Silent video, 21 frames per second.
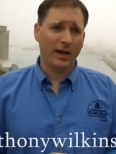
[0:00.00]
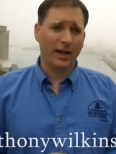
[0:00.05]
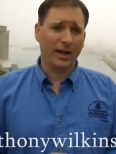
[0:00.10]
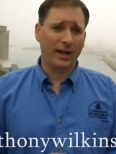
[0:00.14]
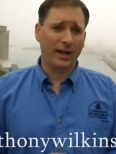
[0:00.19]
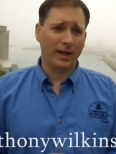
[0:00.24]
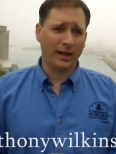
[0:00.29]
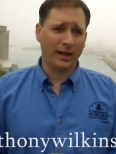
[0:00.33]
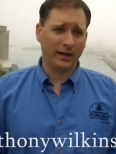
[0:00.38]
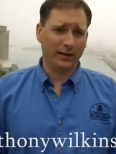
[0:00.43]

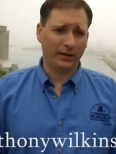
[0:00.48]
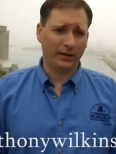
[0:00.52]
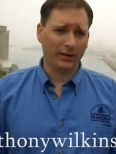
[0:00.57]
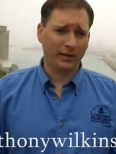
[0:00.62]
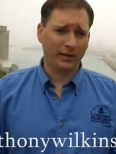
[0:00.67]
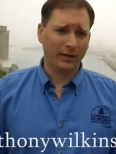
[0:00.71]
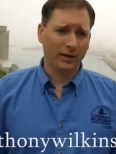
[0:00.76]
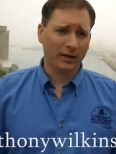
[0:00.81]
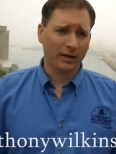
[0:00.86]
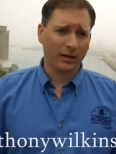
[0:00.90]
And
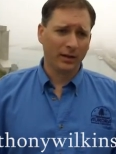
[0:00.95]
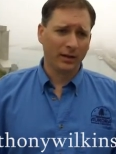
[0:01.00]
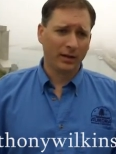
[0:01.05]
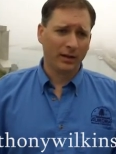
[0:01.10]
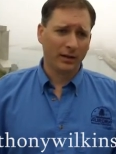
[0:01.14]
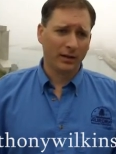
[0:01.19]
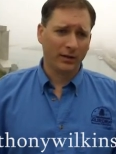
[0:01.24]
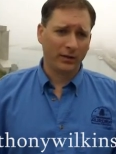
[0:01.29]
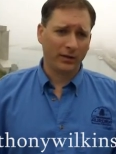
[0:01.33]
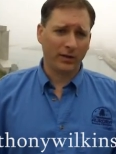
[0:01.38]

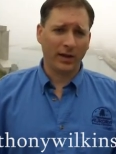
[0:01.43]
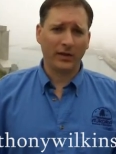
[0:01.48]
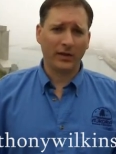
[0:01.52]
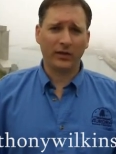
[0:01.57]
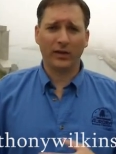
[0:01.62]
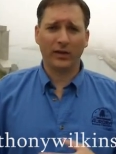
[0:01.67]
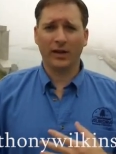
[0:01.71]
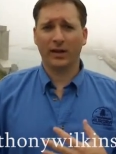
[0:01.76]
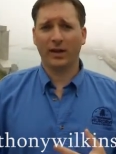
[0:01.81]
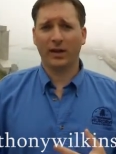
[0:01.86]
so that's a, uh,